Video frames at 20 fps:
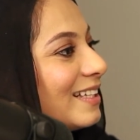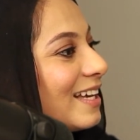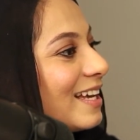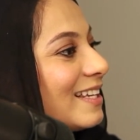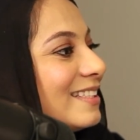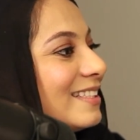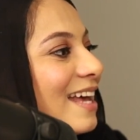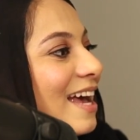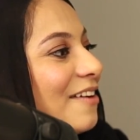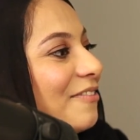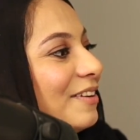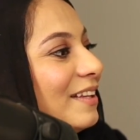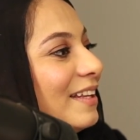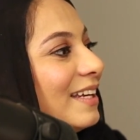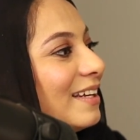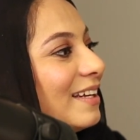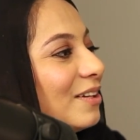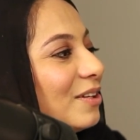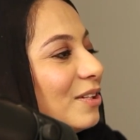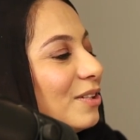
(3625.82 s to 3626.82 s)
Because I feel
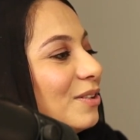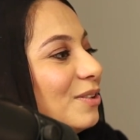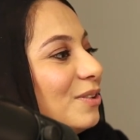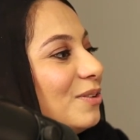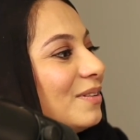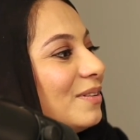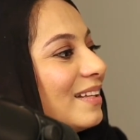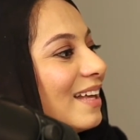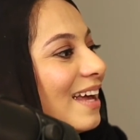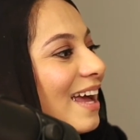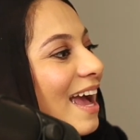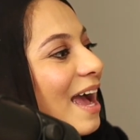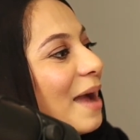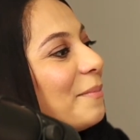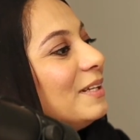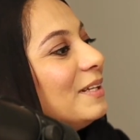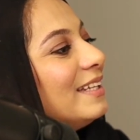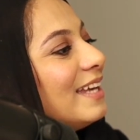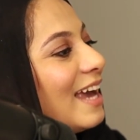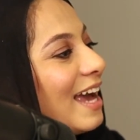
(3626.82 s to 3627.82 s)
like, I
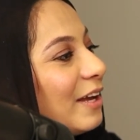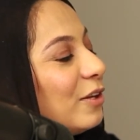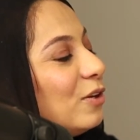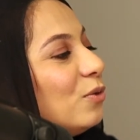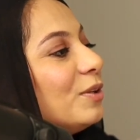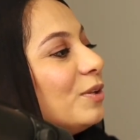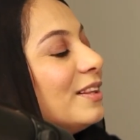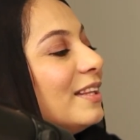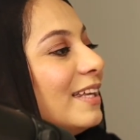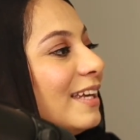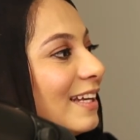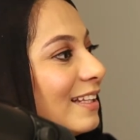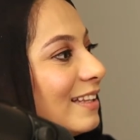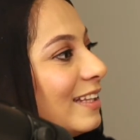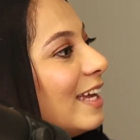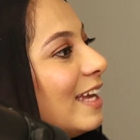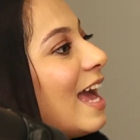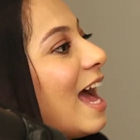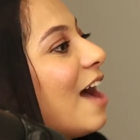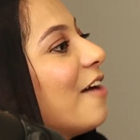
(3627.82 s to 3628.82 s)
mean, yeah, you would think
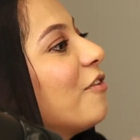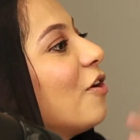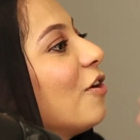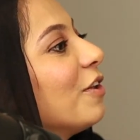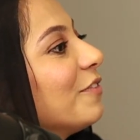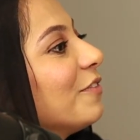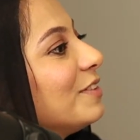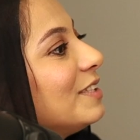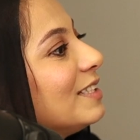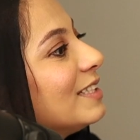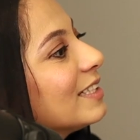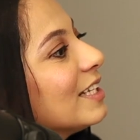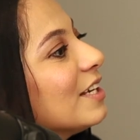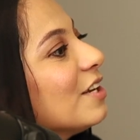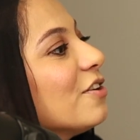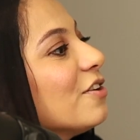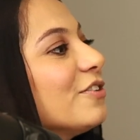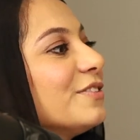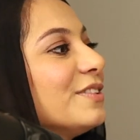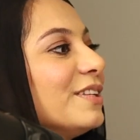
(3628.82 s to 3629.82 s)
they have all of these
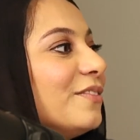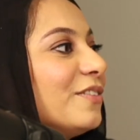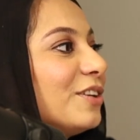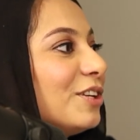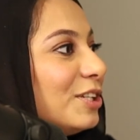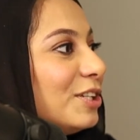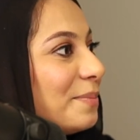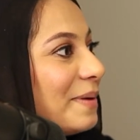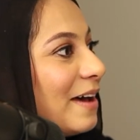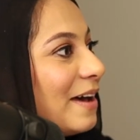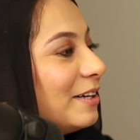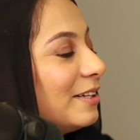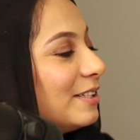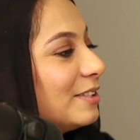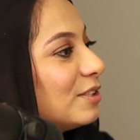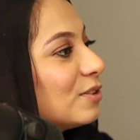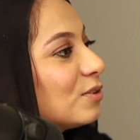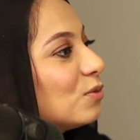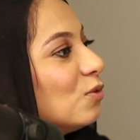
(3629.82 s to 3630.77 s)
skills. They've learned about it in school.